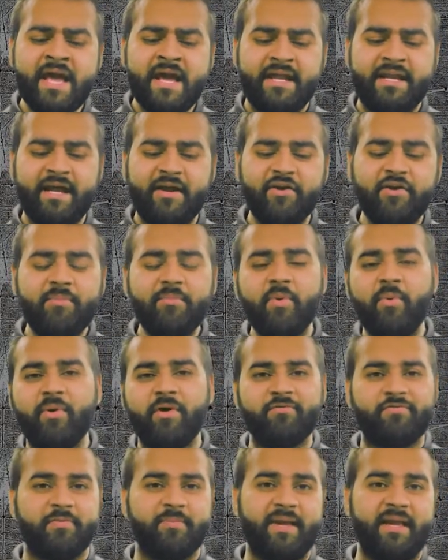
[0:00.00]
Now, number 1
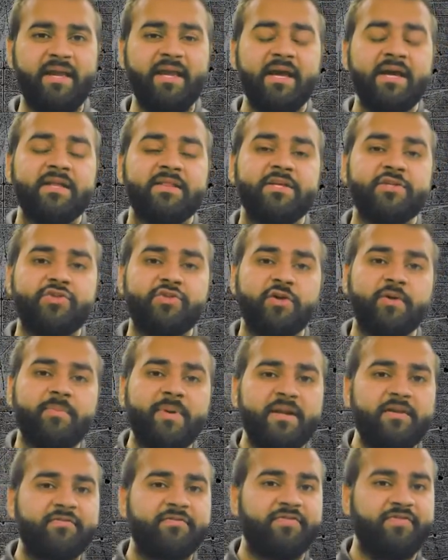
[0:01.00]
for me, this took a
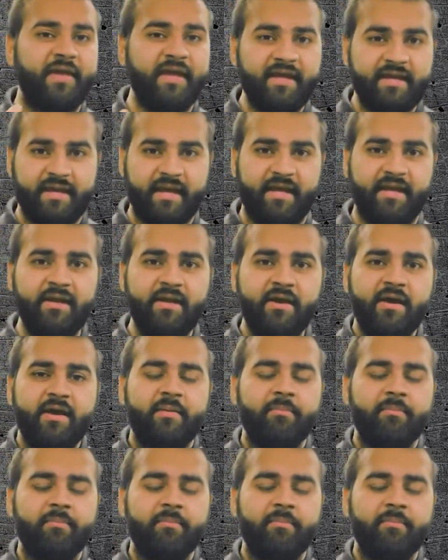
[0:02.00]
bit of thinking,